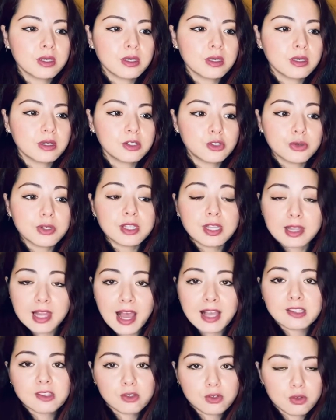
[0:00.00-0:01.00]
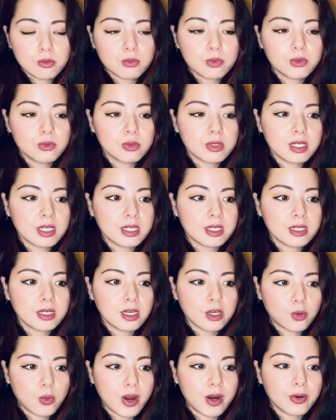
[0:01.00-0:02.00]
during the last new moon in
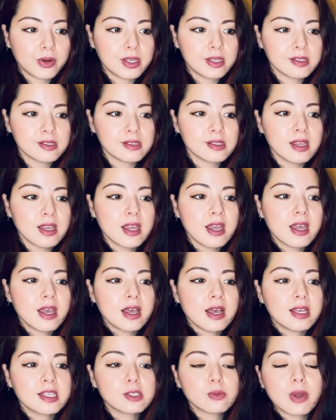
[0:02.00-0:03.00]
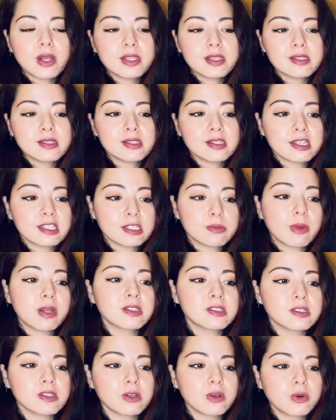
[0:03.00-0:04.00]
Aquarius, as well as 6
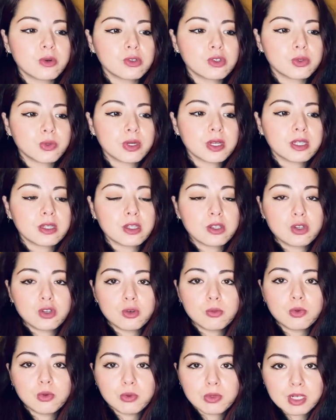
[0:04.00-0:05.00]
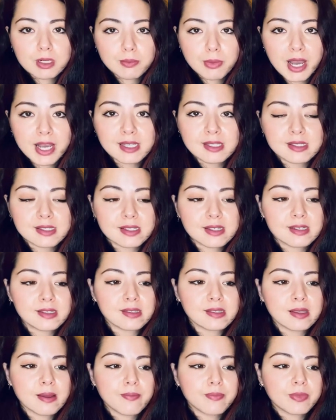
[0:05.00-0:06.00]
months ago during the new moon in
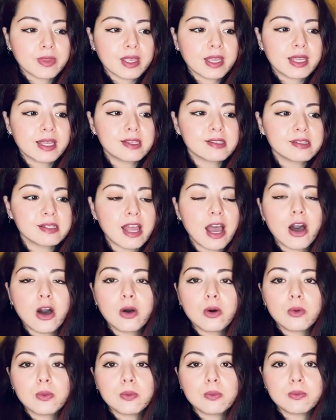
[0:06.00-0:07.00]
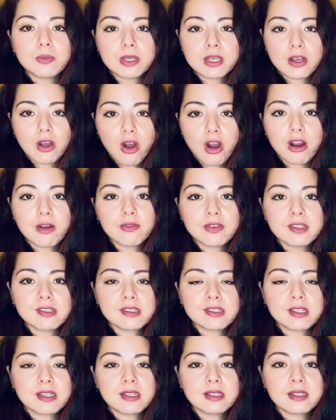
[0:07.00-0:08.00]
Pisces, is now being
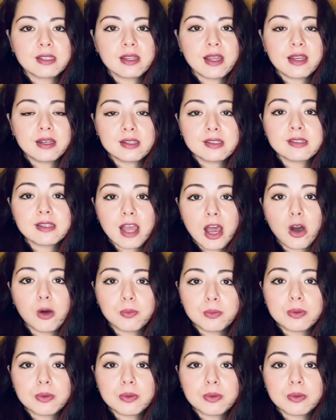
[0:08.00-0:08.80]
harvested and is now